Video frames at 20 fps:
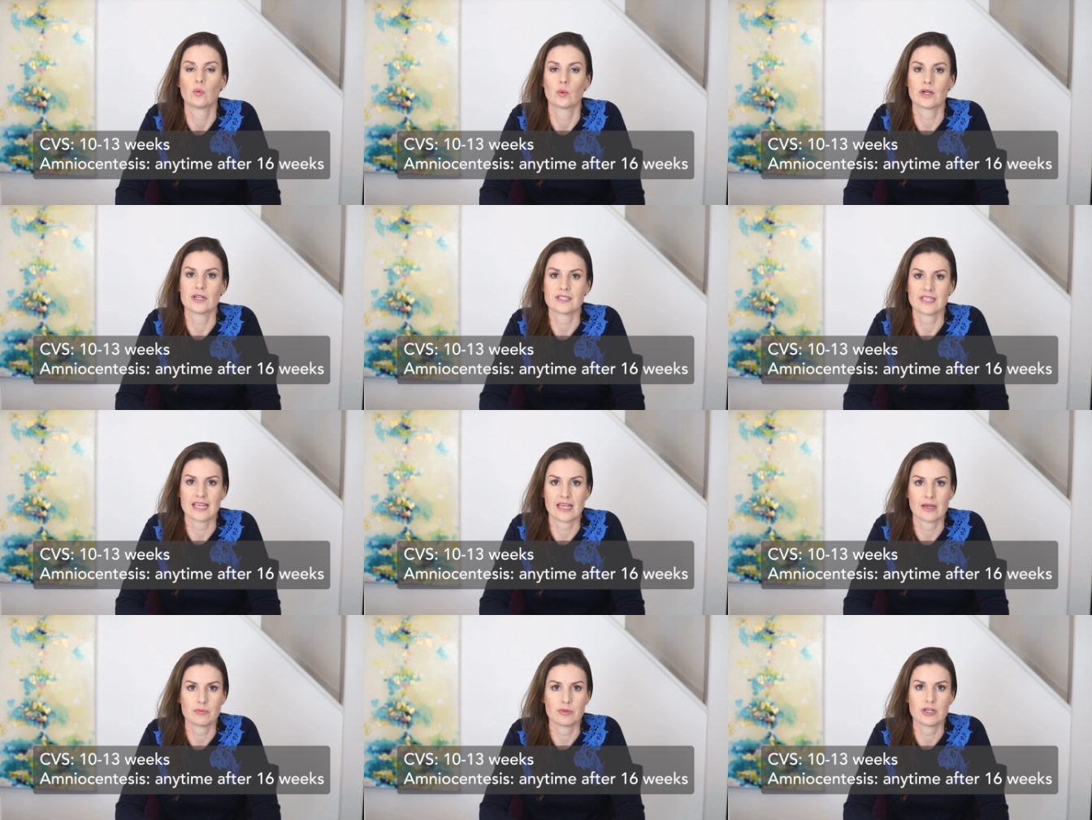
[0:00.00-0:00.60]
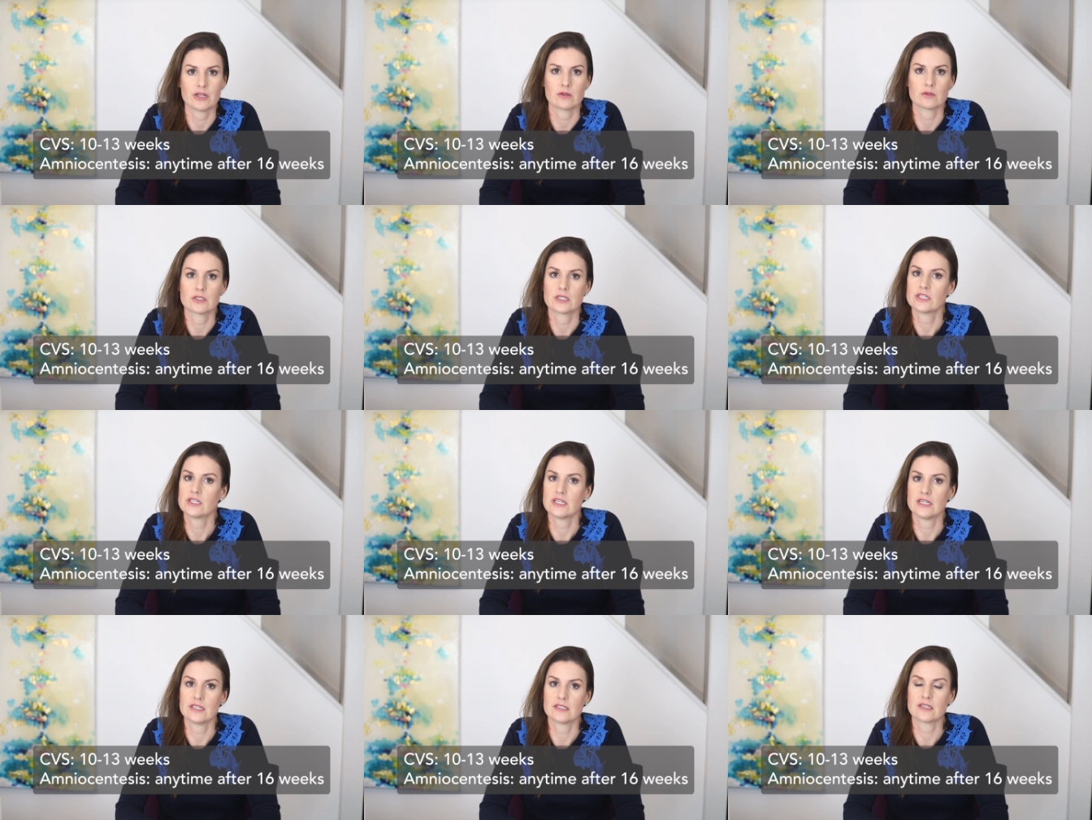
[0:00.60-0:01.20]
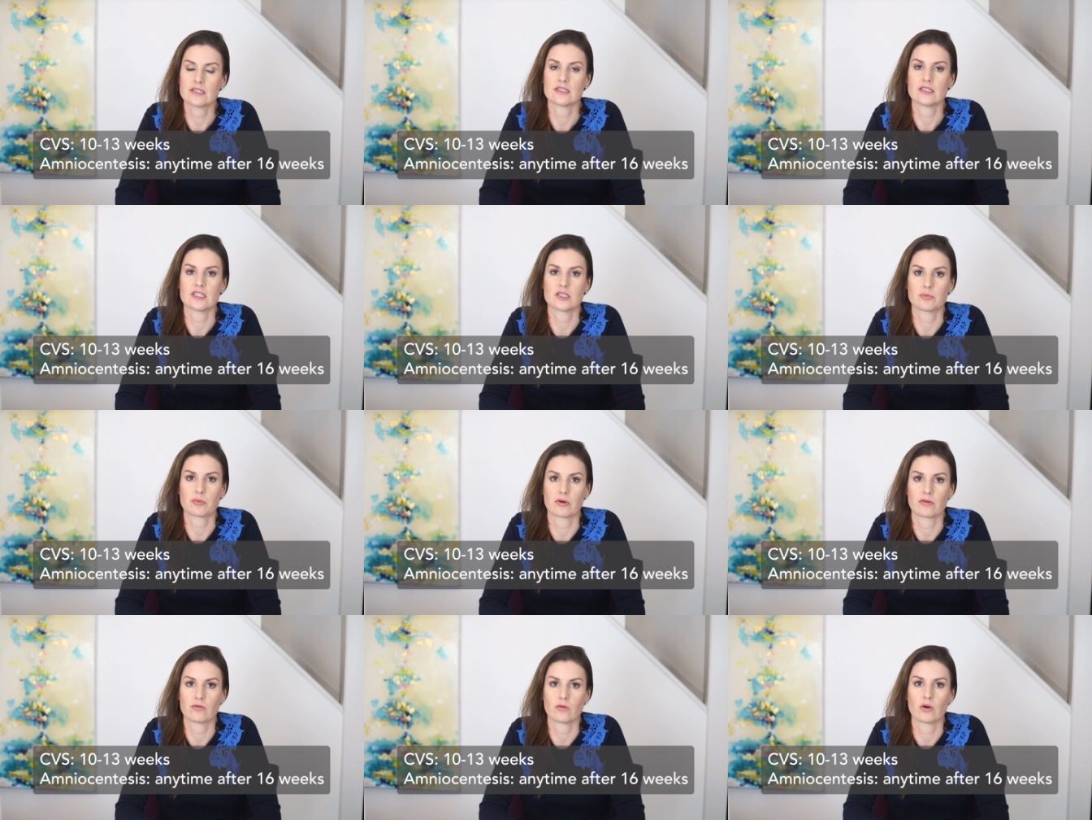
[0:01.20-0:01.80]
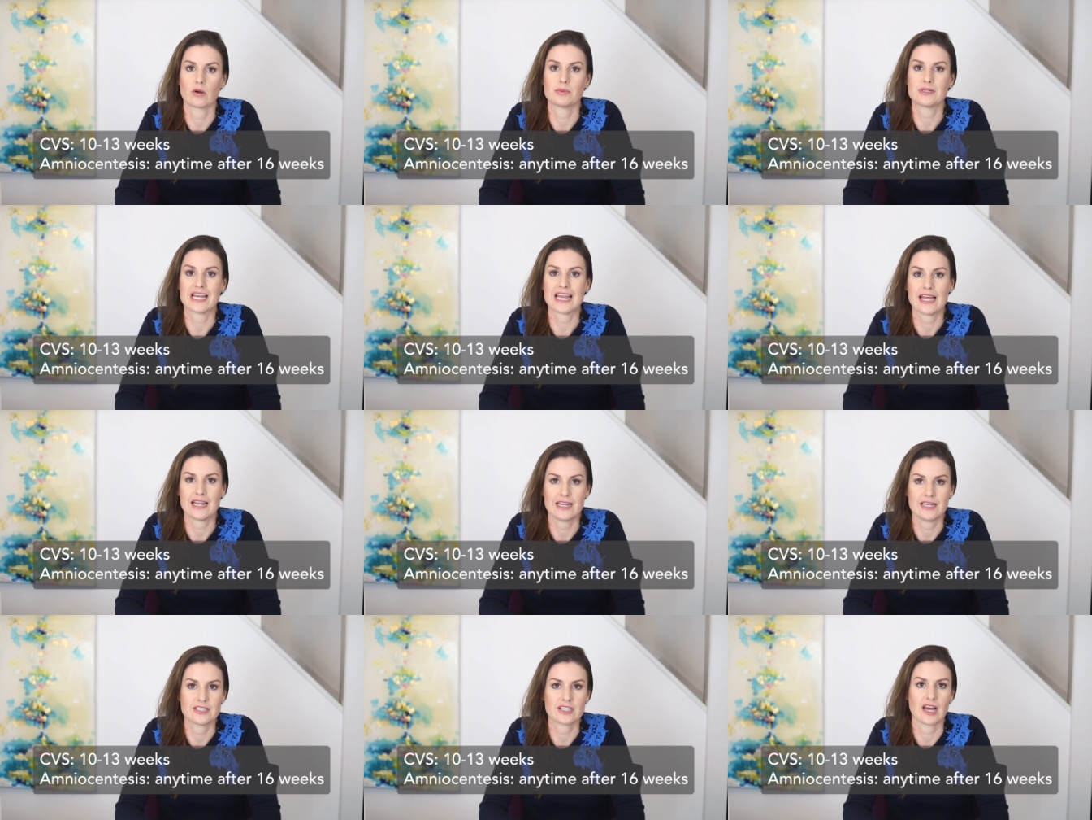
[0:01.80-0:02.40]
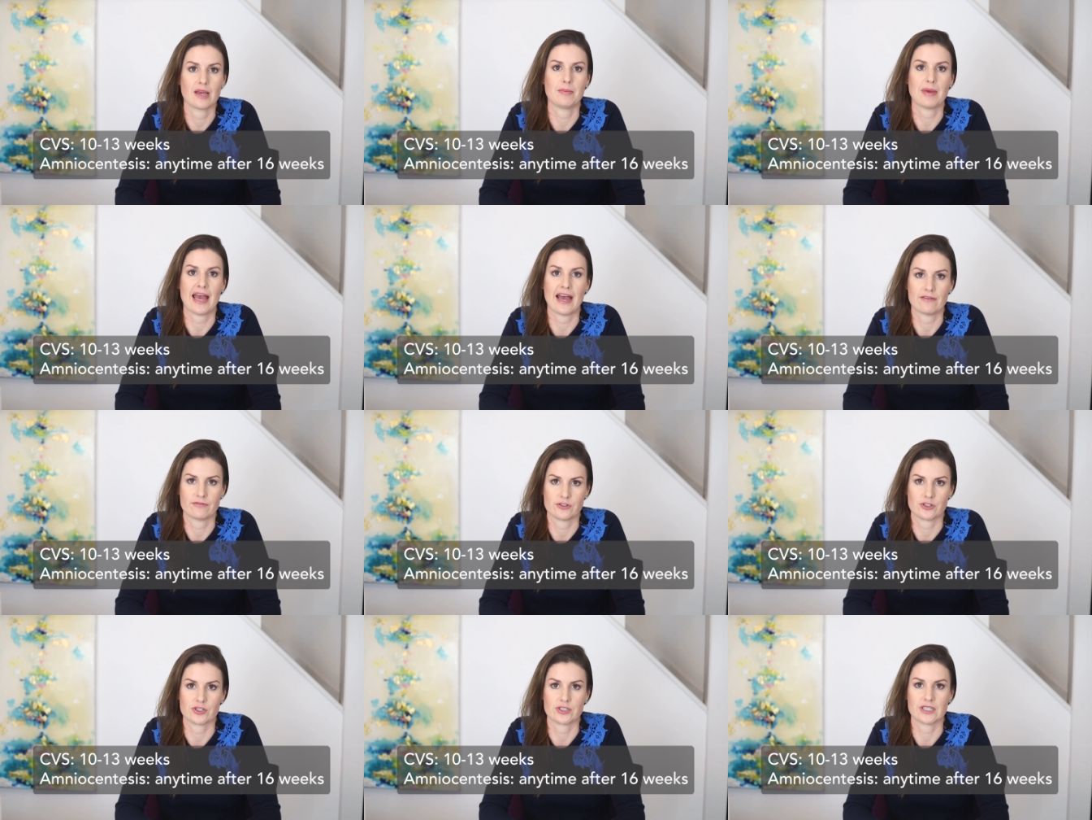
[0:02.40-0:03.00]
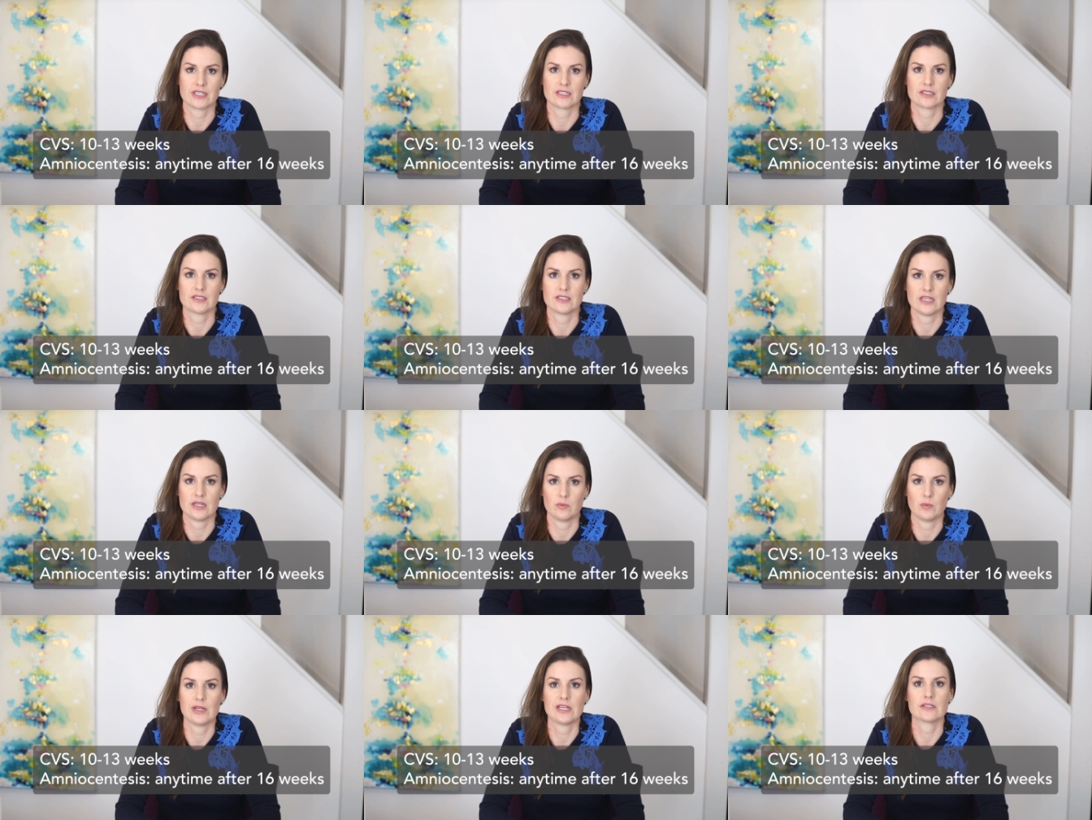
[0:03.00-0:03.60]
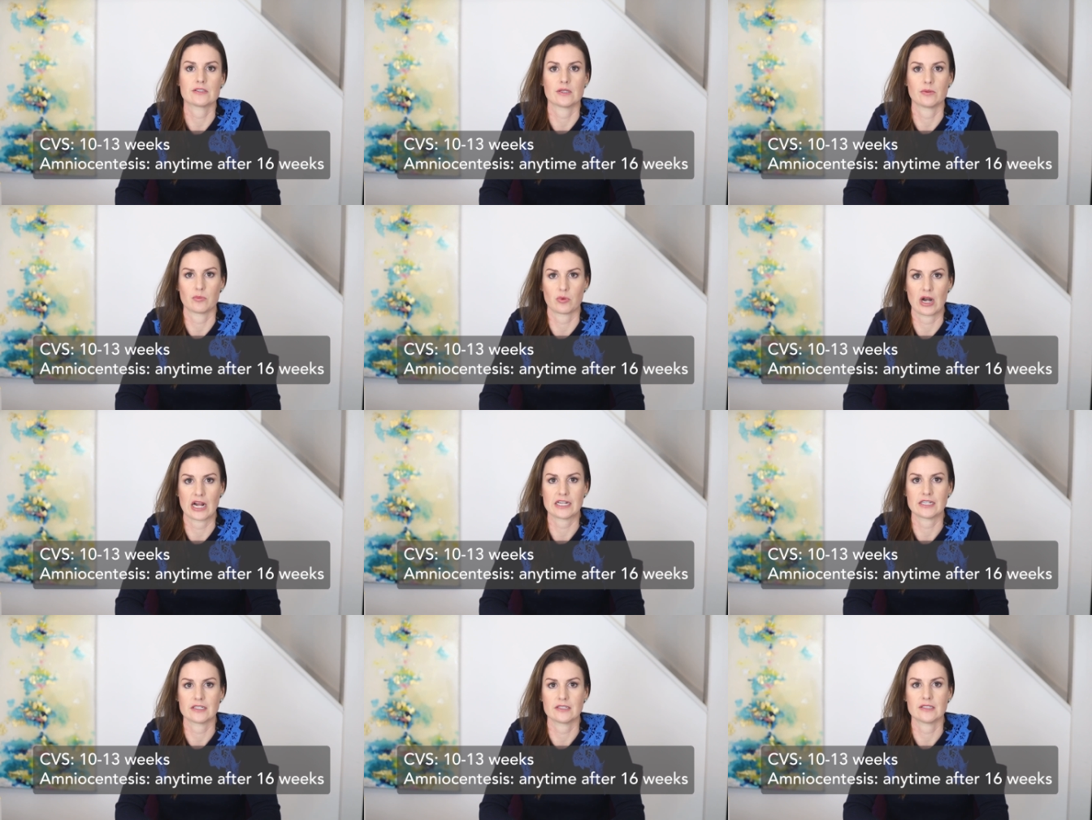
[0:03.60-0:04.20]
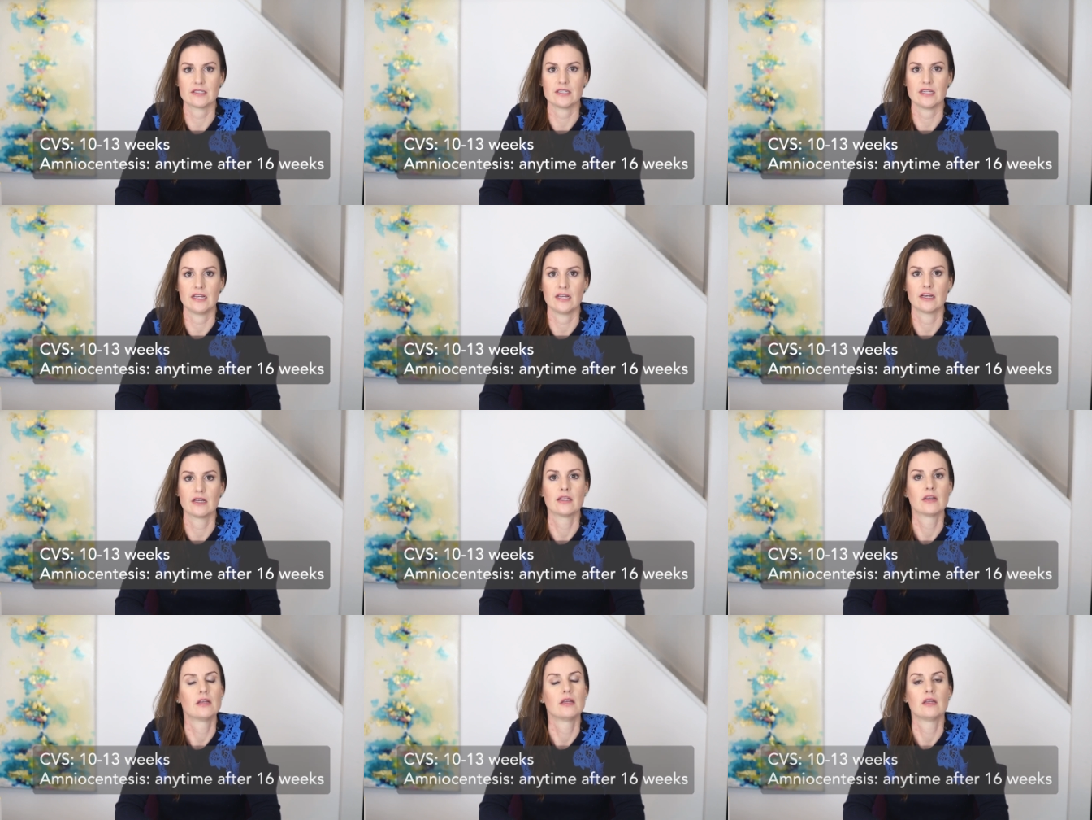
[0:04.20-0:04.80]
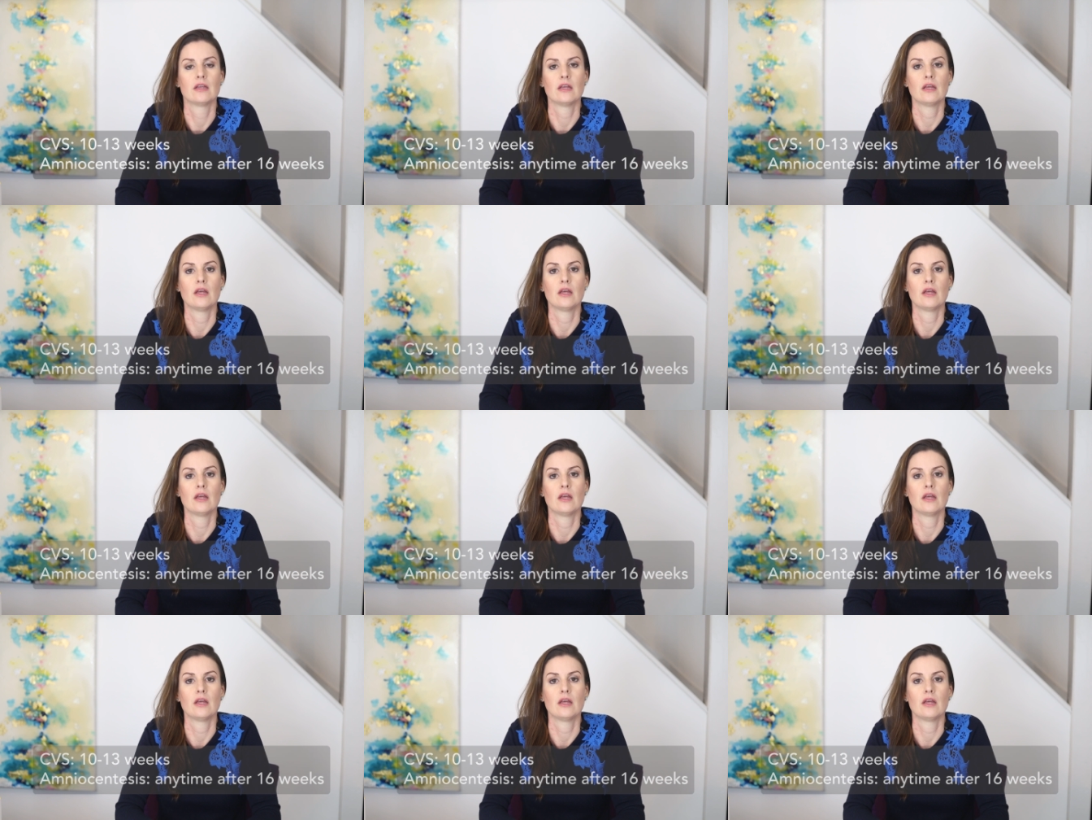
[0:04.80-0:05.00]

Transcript: whereas amniocentesis is performed anytime after 16 weeks in pregnancy.